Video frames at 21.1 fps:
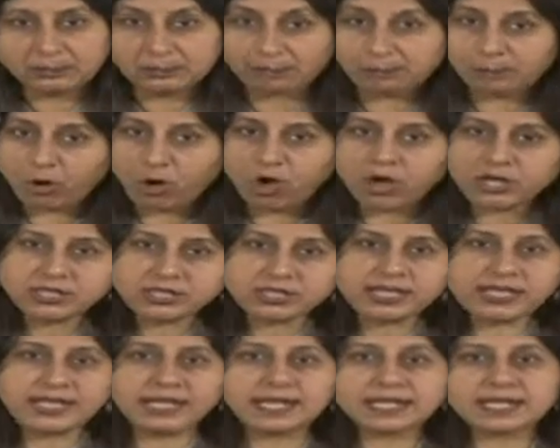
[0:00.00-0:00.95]
mod
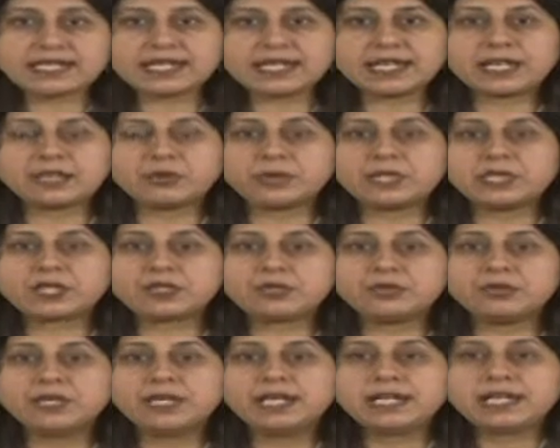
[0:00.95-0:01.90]
D is equal
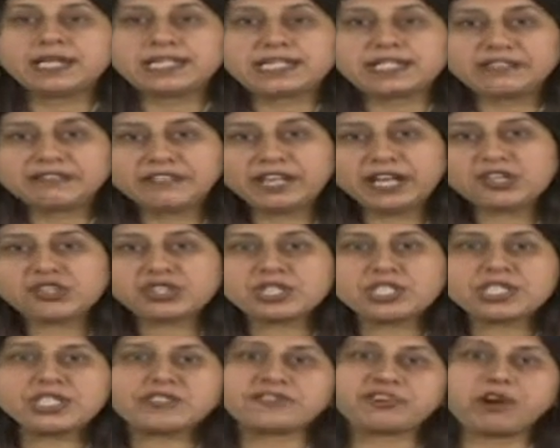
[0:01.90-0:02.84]
to
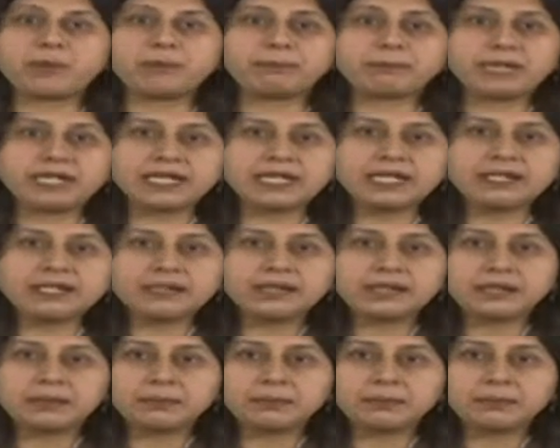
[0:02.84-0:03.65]
deviations from mean,